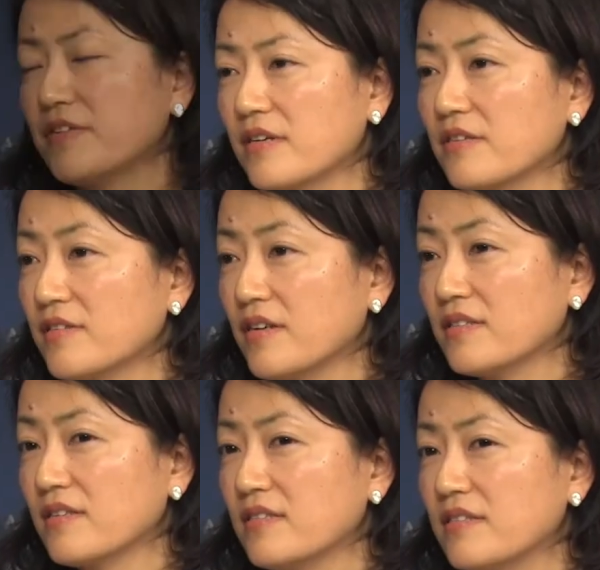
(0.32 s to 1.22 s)
every country
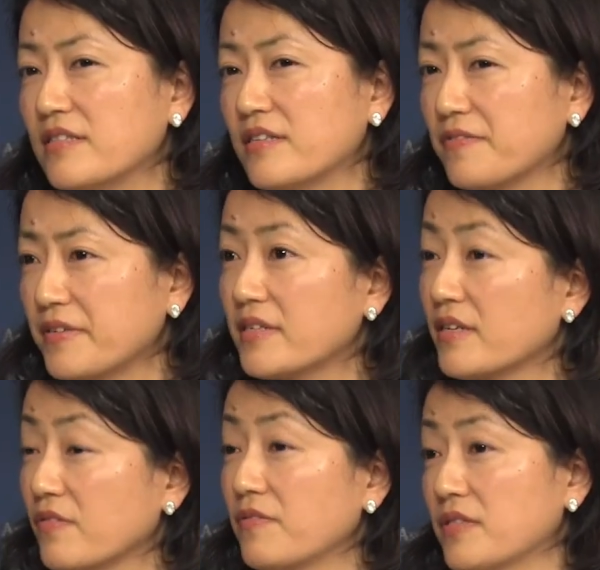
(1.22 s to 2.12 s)
has got different
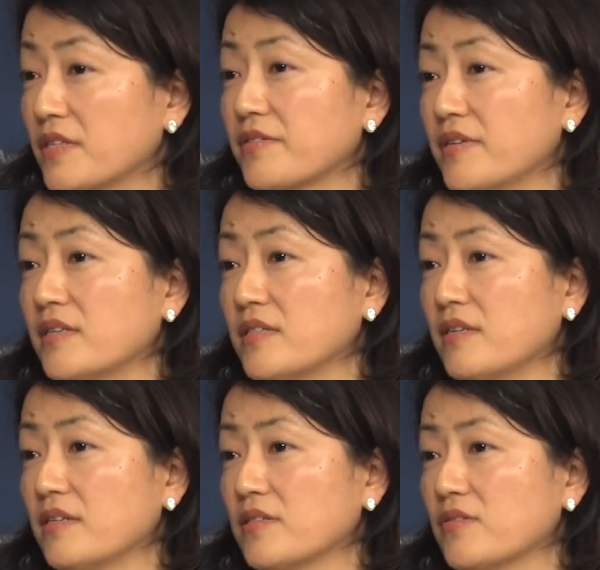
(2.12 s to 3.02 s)
kind of food security
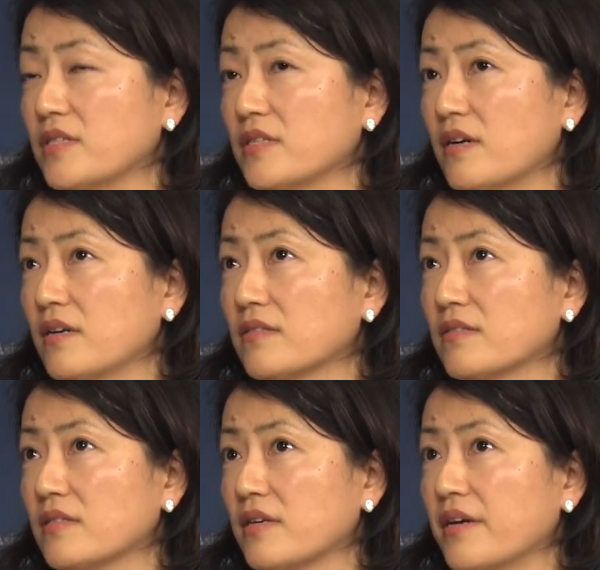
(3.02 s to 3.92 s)
agenda, so it's hard to
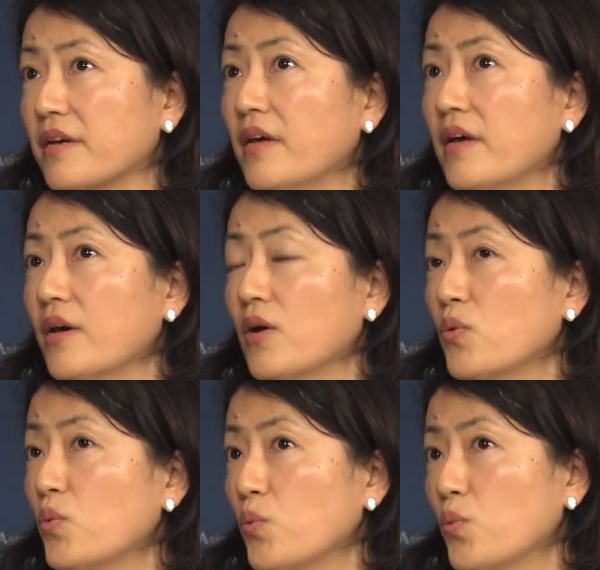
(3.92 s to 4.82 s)
say
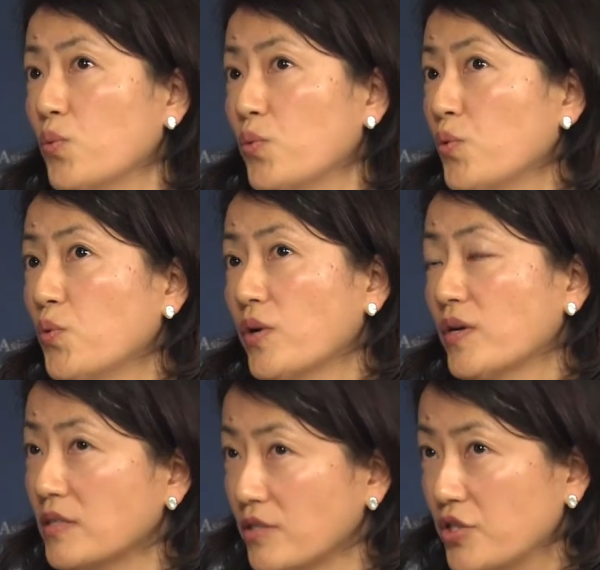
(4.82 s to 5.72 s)

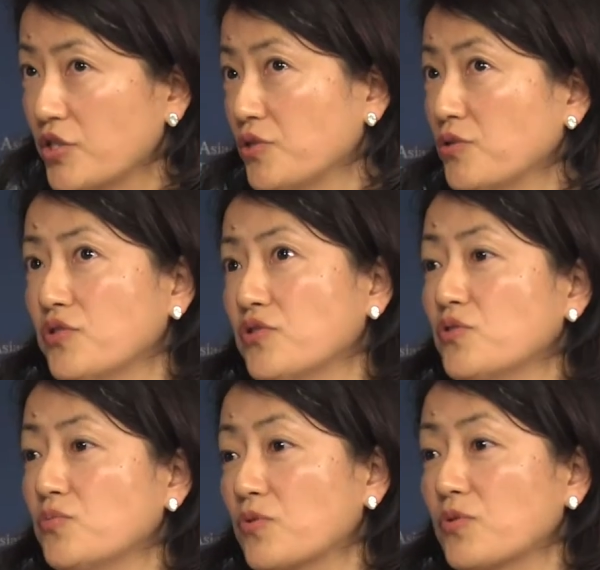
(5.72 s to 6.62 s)
who should
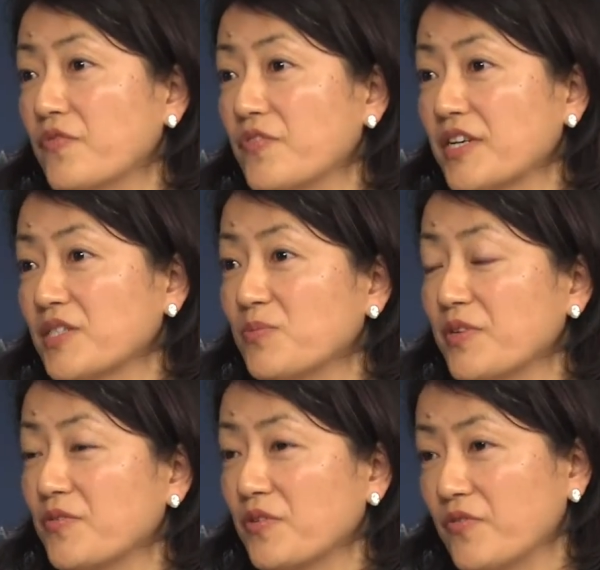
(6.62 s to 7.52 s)
do more
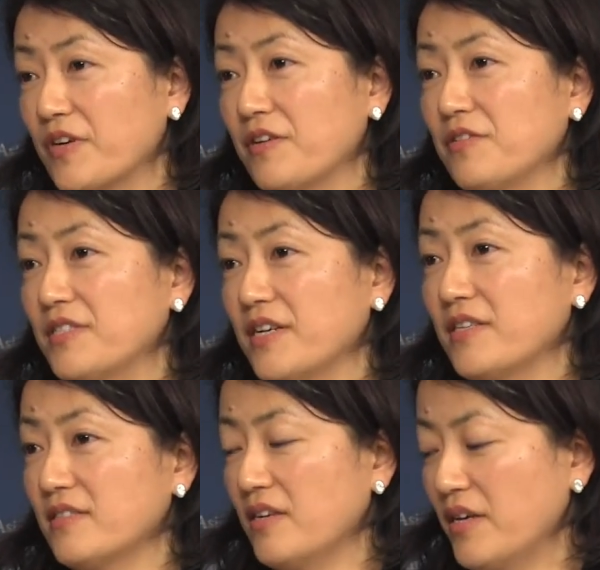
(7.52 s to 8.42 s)
investment for the value
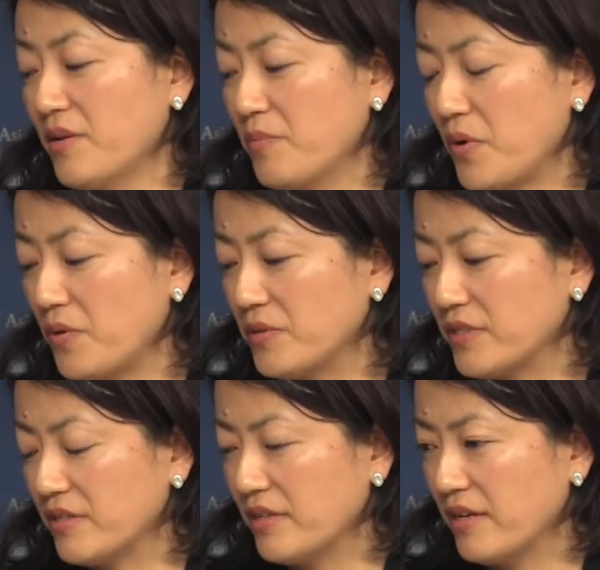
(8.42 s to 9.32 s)
chain
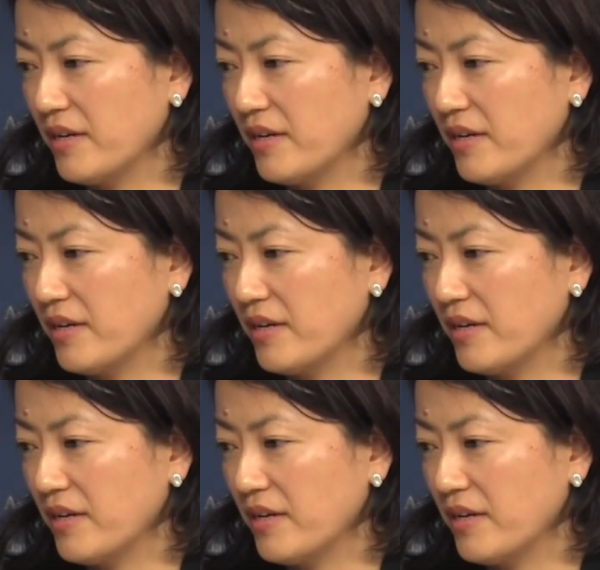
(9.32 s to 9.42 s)
most.